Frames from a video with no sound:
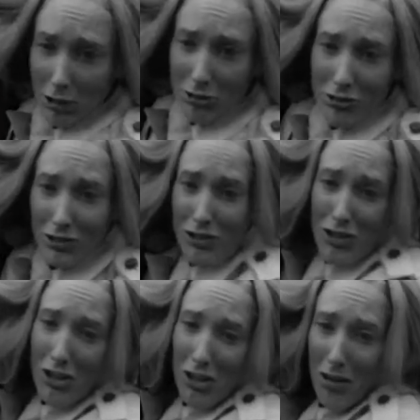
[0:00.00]

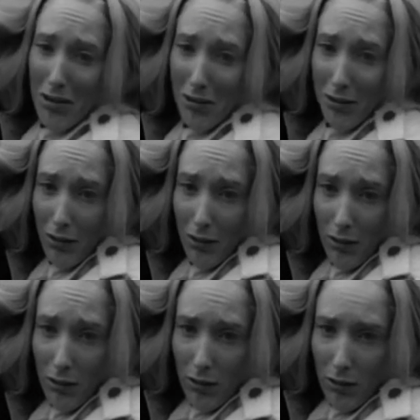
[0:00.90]
(no one is talking)